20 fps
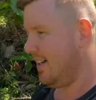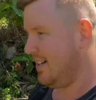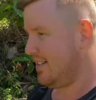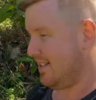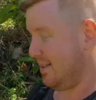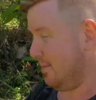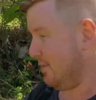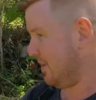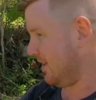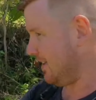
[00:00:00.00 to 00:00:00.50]

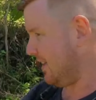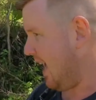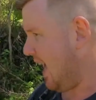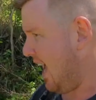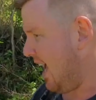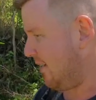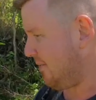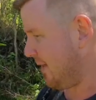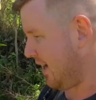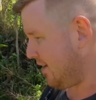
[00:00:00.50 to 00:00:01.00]
some of the
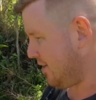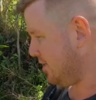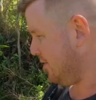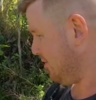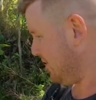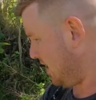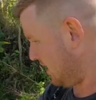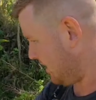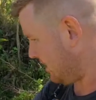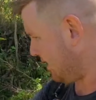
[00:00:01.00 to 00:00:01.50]
land that you're
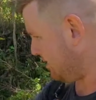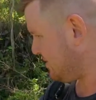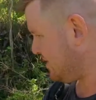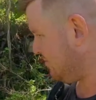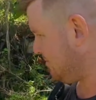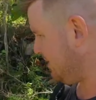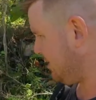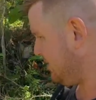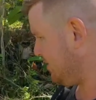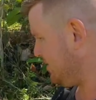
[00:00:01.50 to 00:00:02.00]
not allowed to
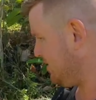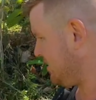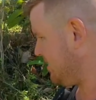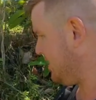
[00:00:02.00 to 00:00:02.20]
build